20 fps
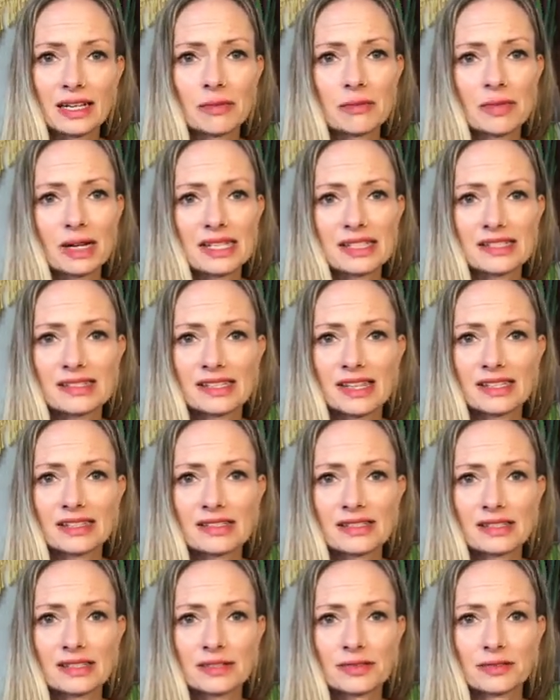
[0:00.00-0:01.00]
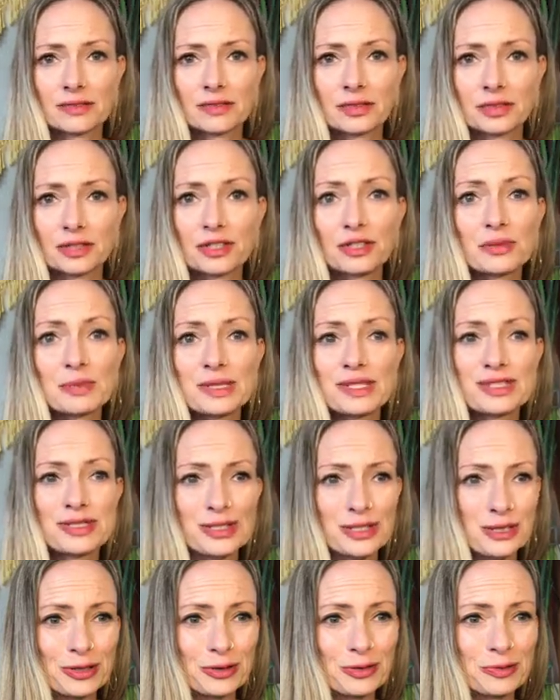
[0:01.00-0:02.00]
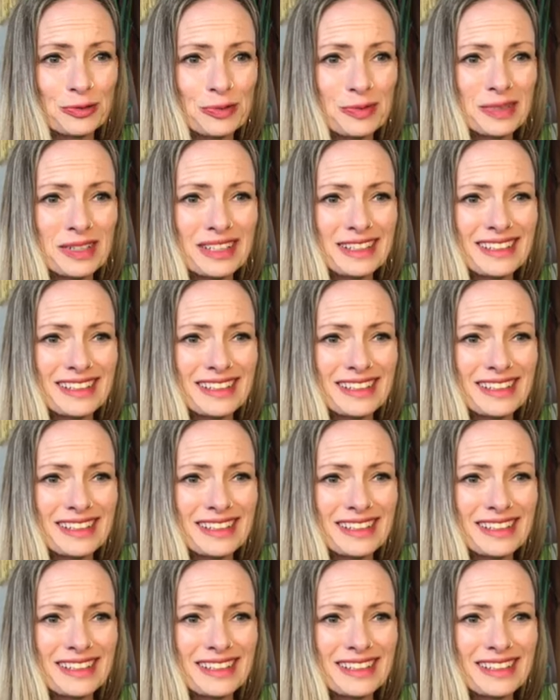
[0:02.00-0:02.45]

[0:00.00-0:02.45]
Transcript: my sense of gloom and doom,